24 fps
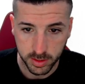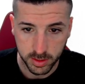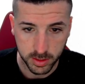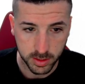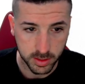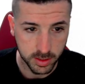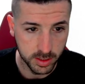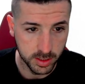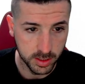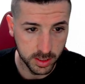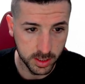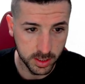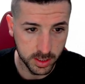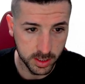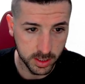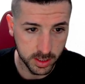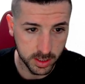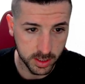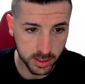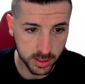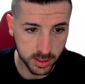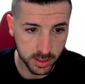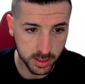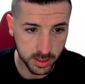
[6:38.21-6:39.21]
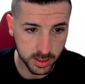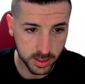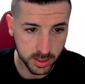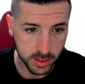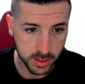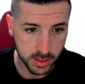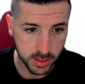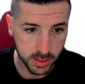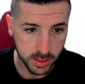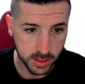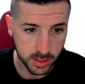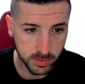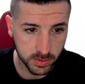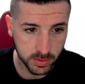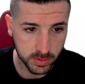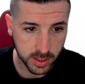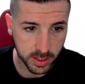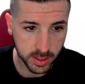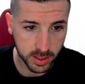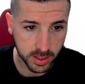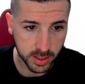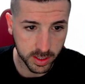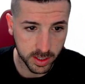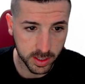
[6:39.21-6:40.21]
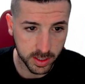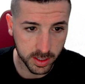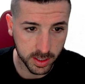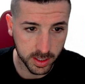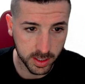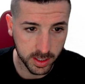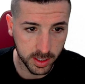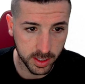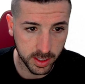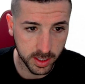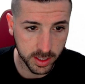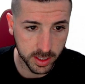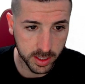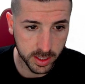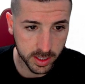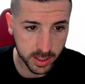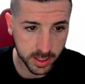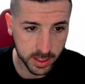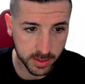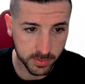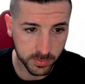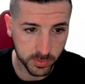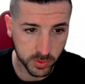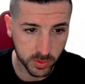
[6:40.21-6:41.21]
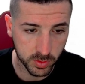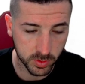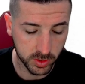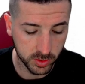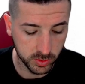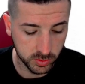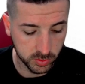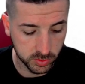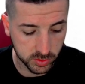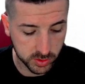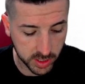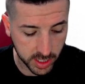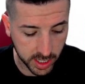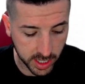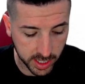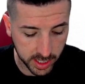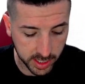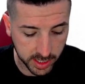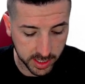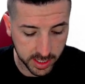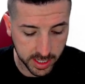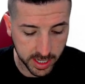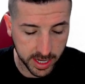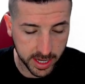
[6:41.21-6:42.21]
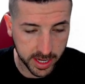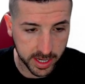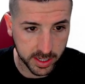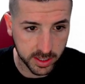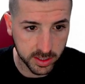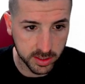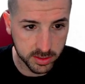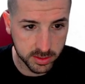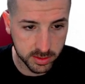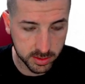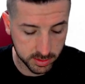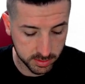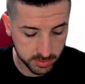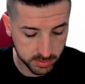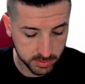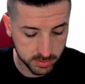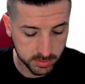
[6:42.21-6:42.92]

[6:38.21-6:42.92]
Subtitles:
and then here I'm going to say case,